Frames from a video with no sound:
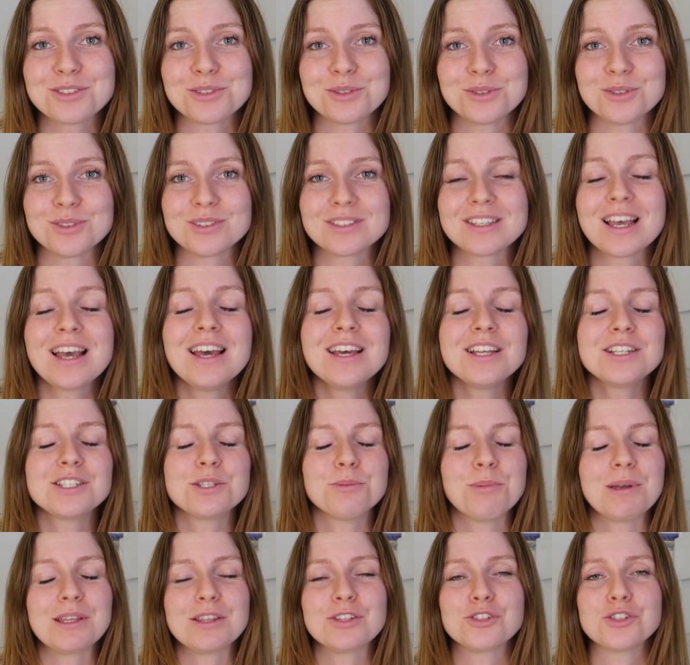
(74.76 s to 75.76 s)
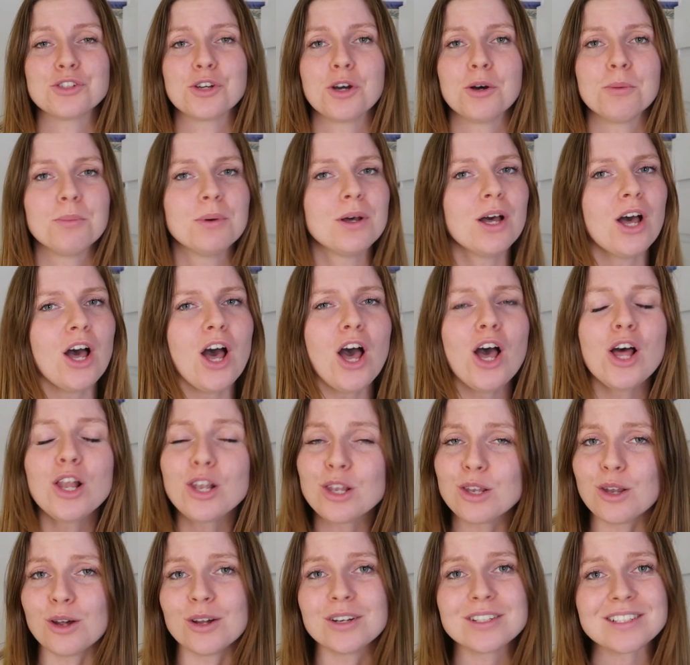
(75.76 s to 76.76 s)
tools to make the job a
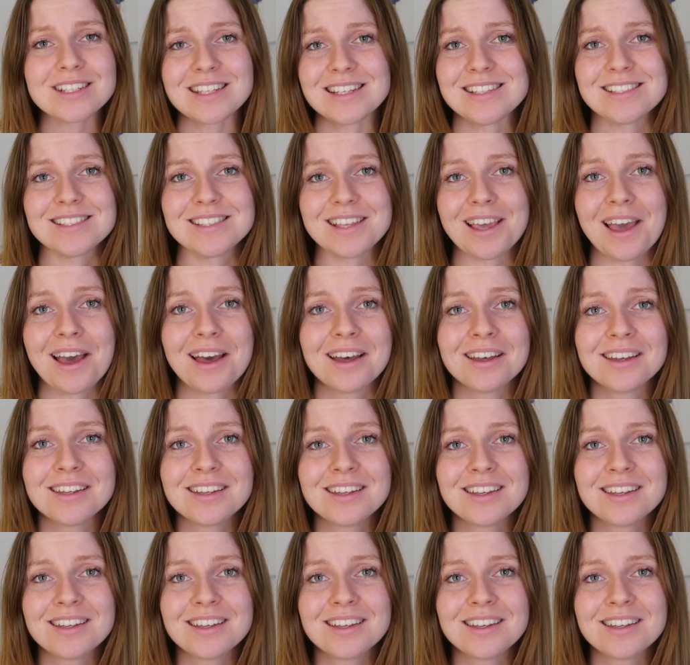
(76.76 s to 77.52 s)
lot easier.